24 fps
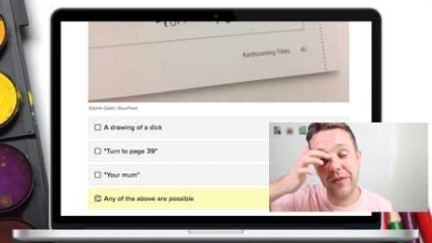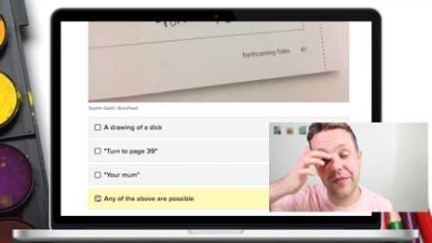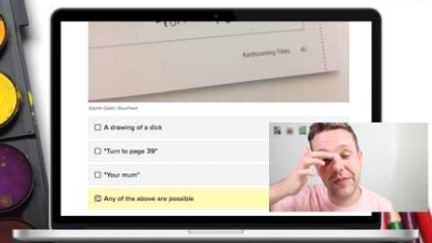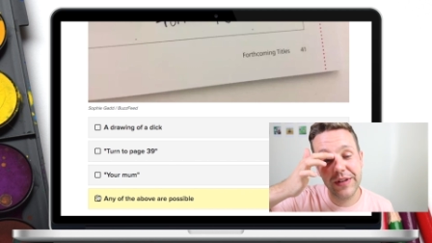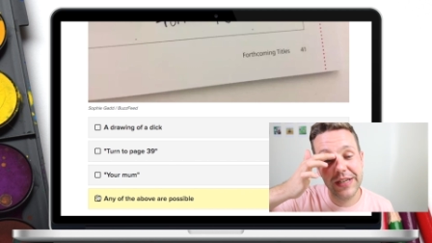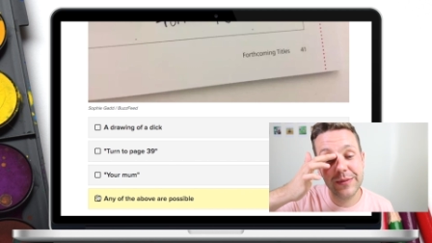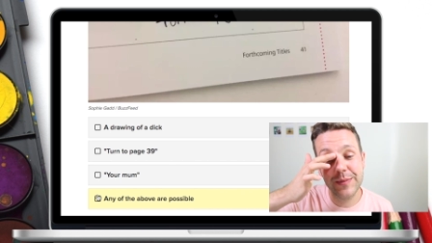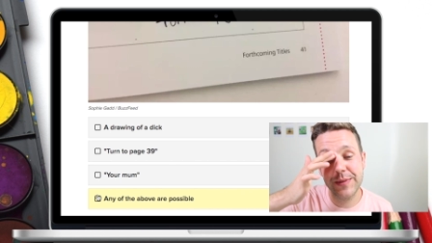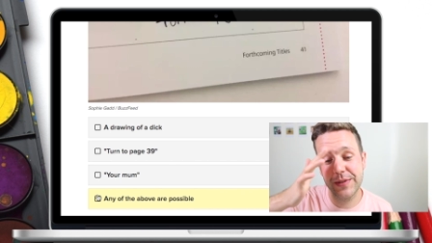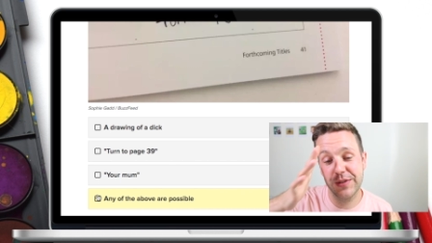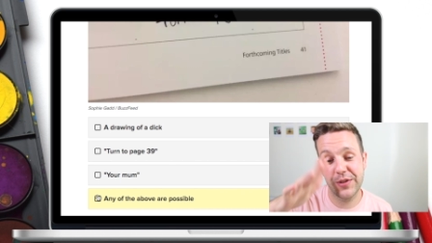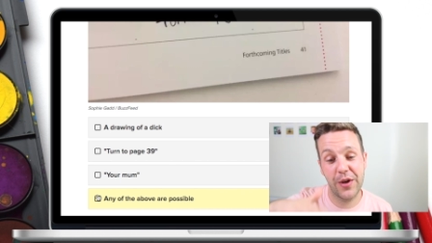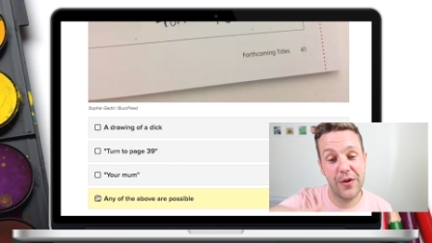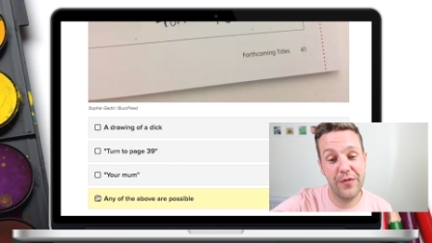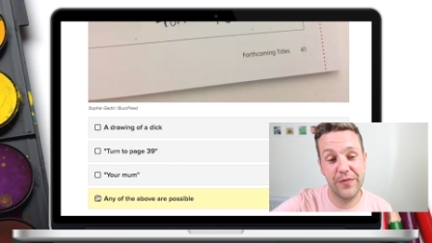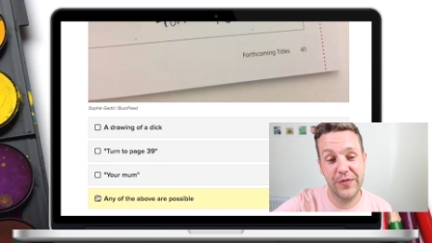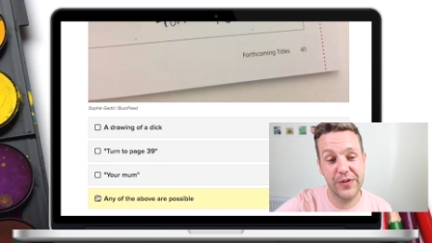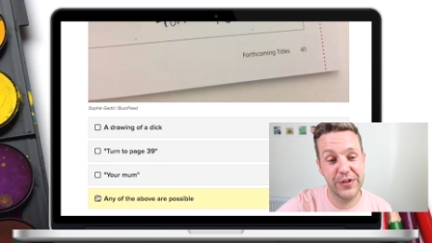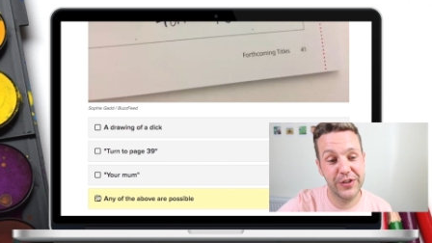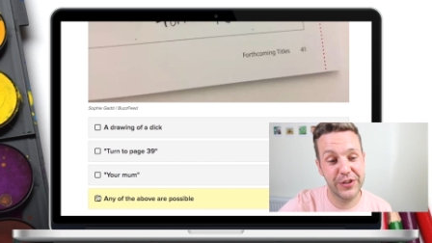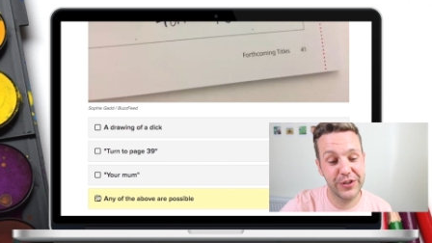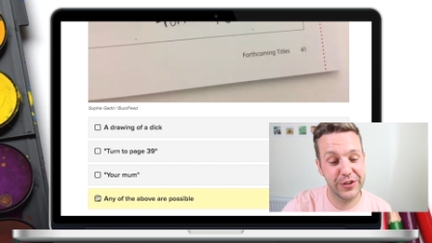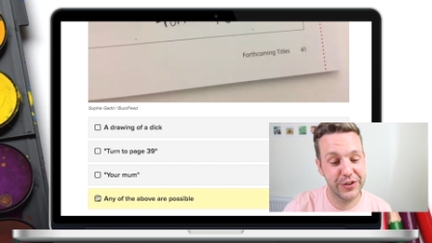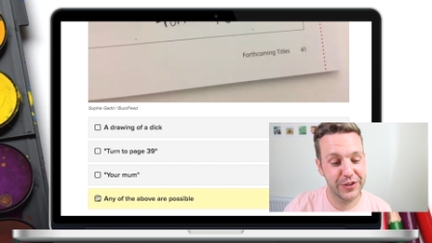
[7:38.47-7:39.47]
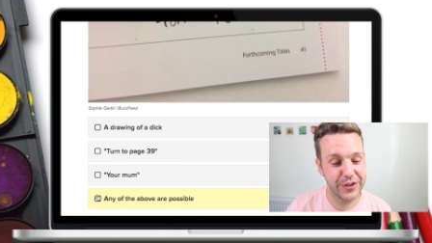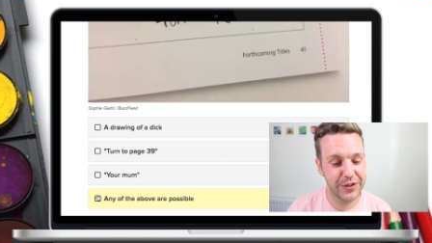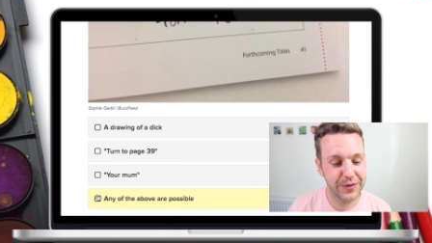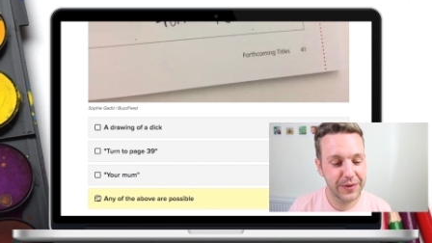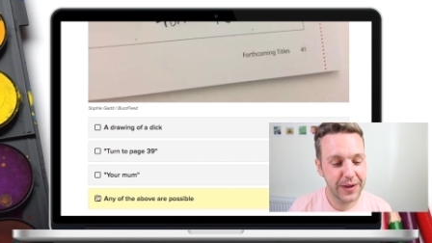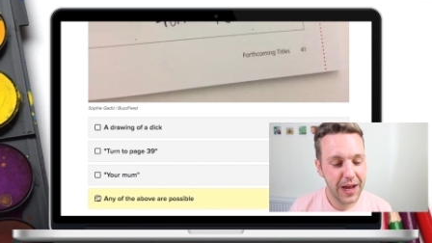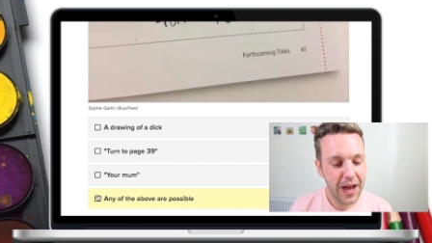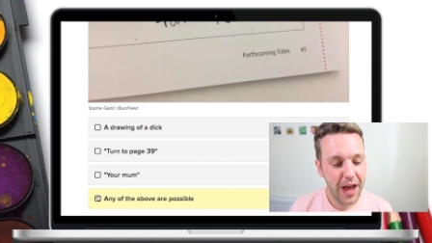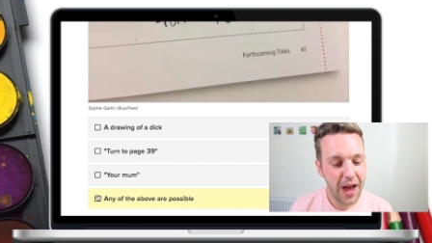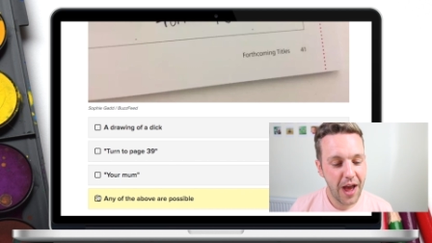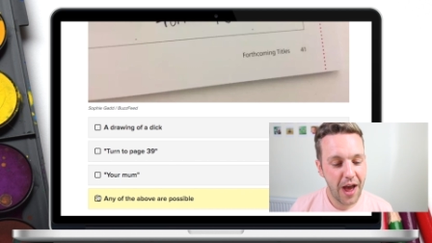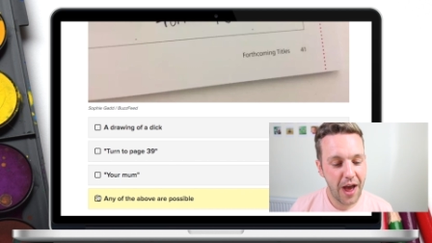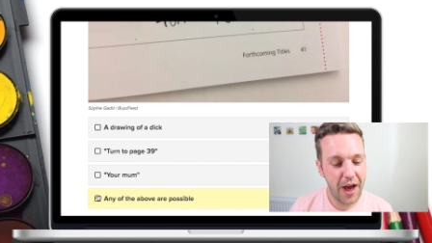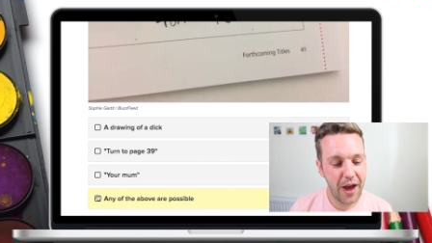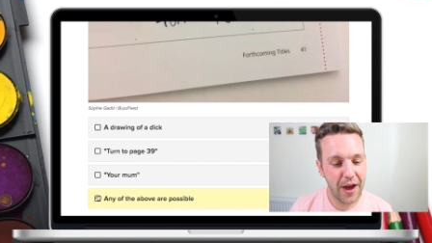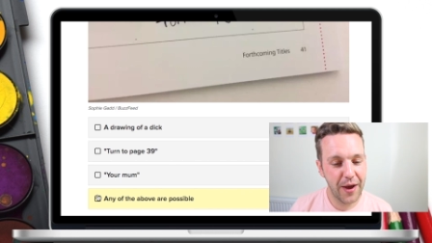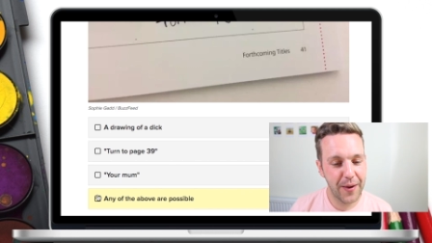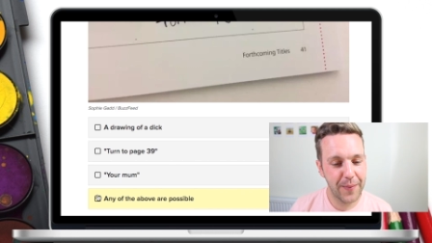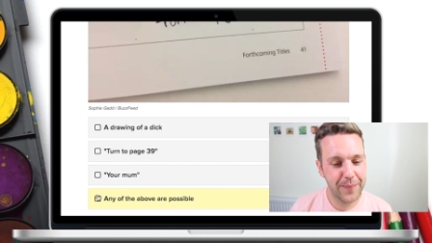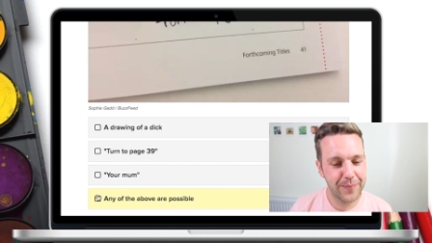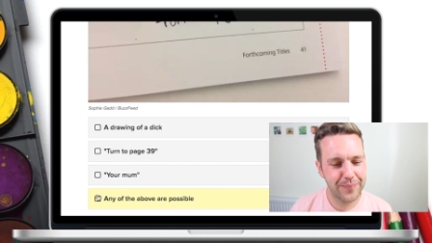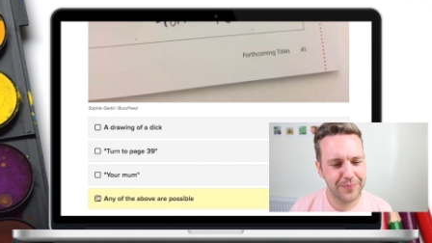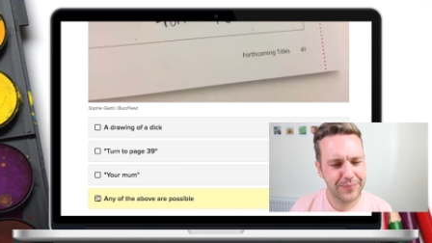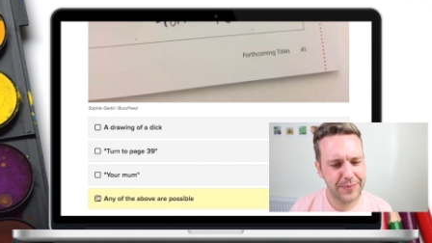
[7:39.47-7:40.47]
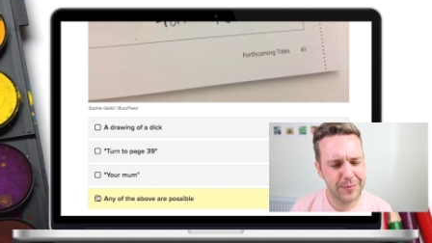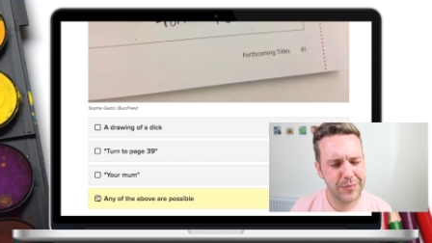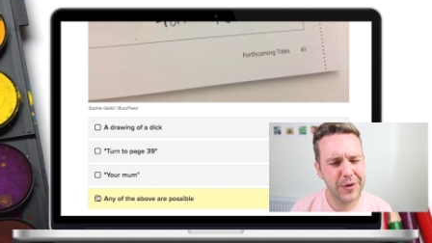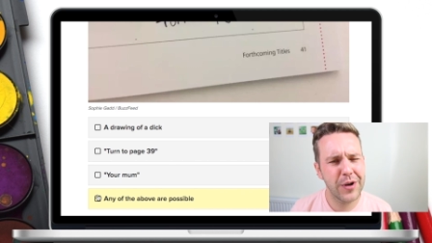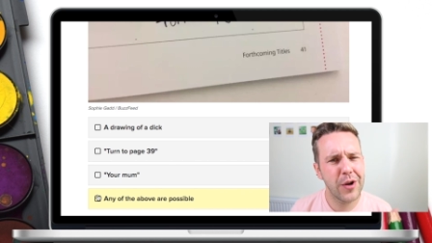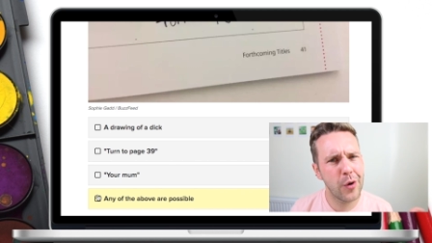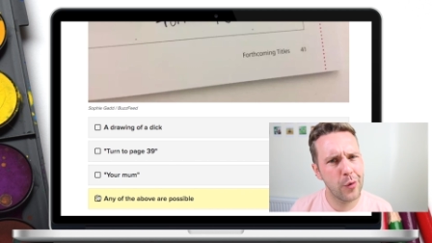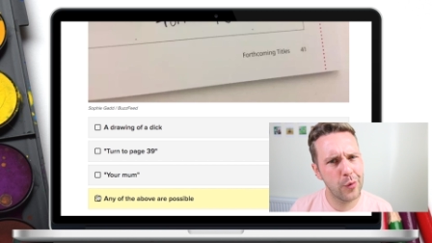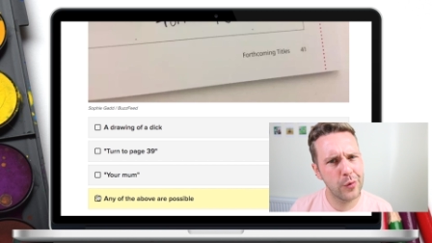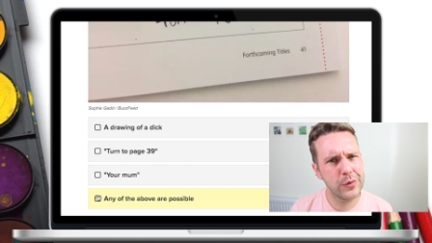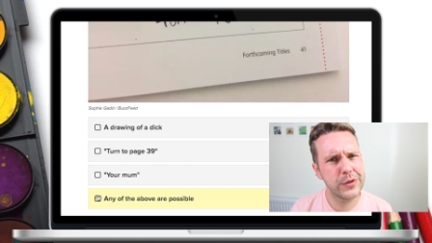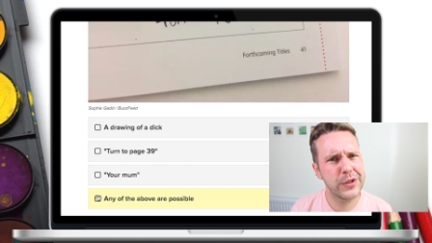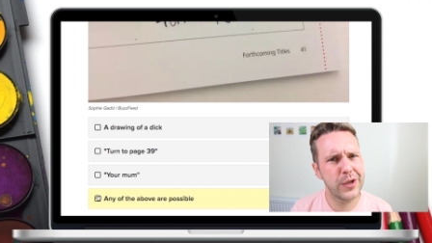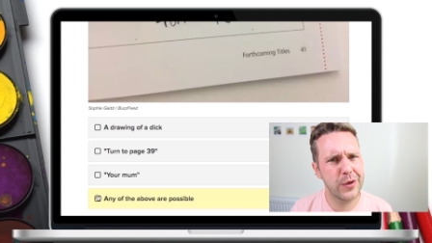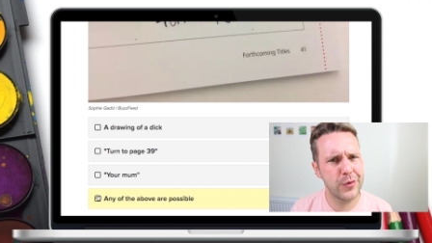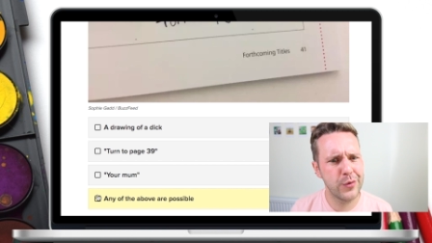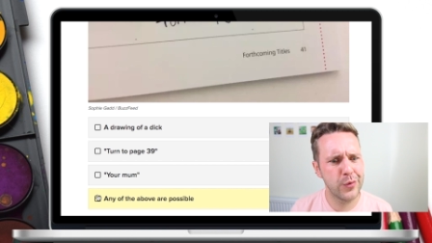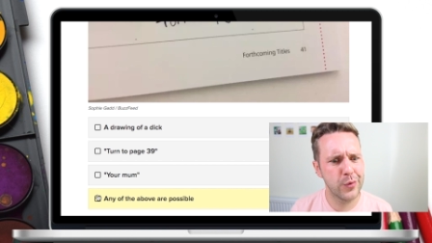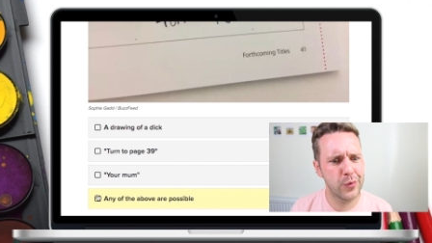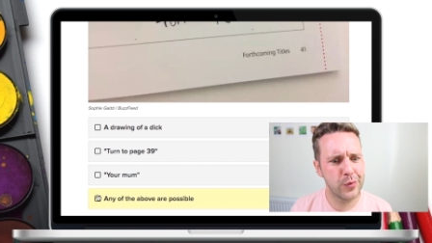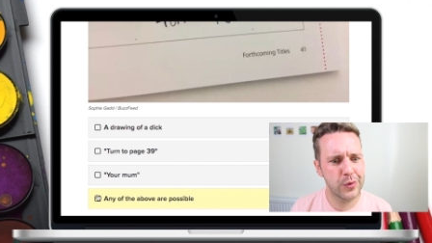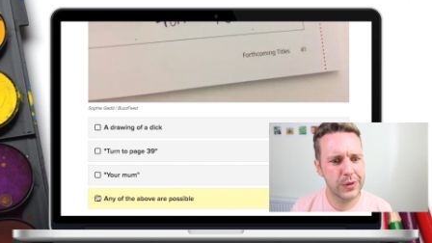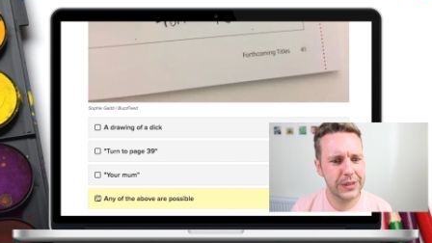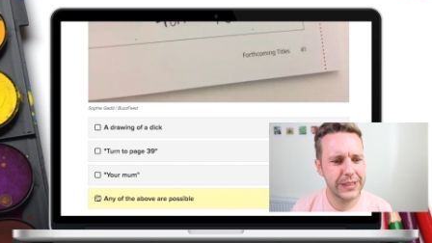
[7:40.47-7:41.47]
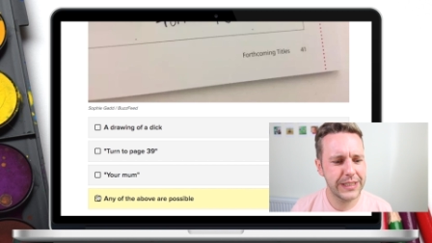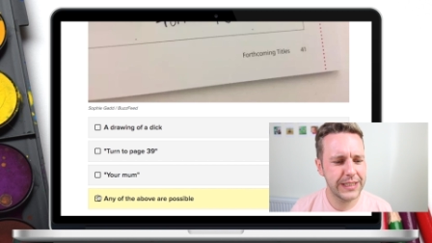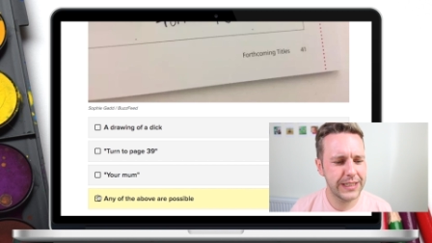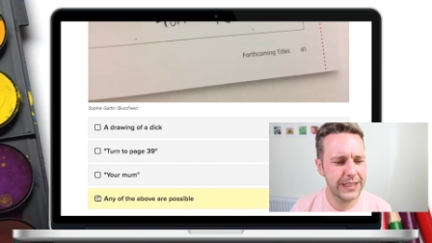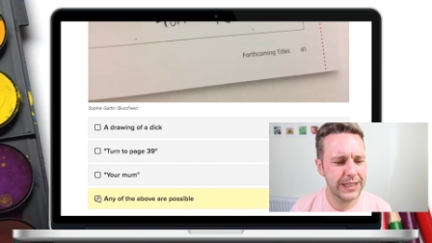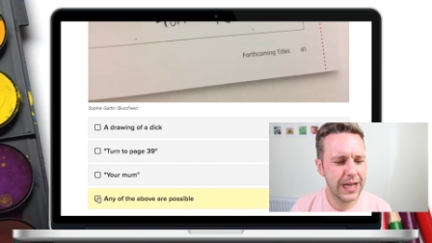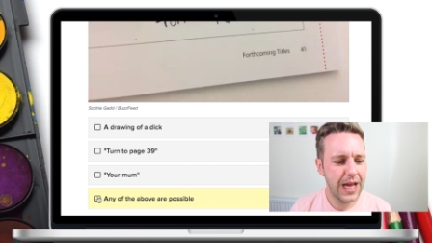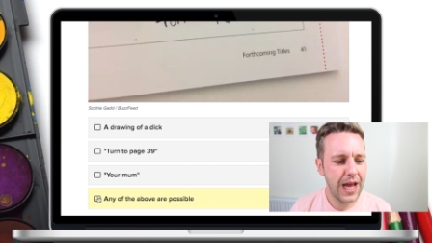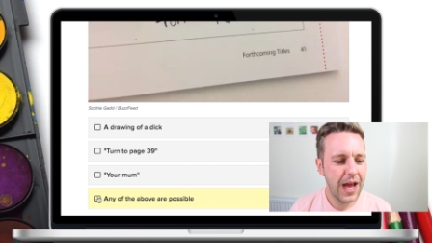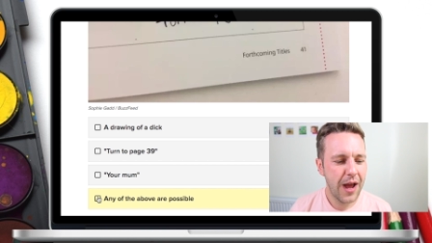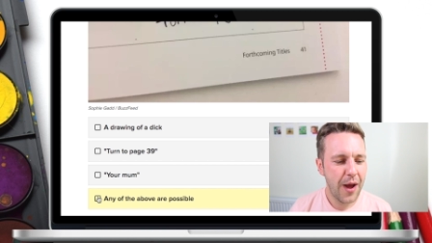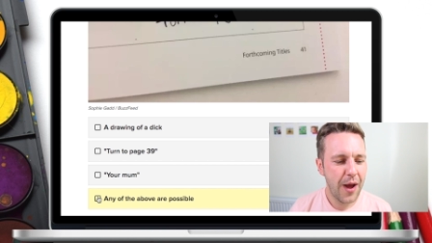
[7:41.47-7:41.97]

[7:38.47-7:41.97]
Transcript: These were so fun to do, um, but like also naughty.